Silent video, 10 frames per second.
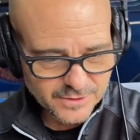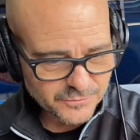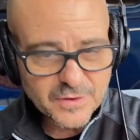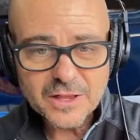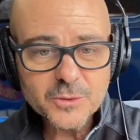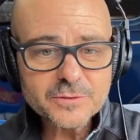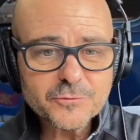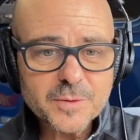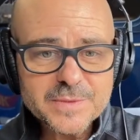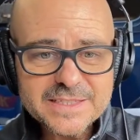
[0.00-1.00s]
are following
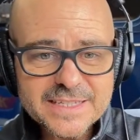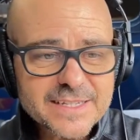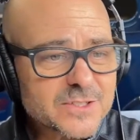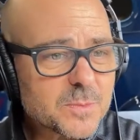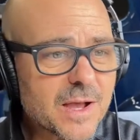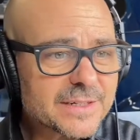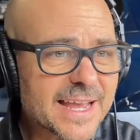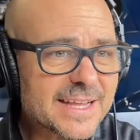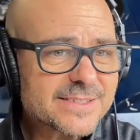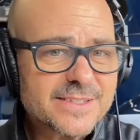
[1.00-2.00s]
from the Details
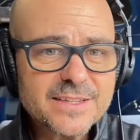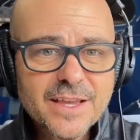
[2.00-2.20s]
podcast,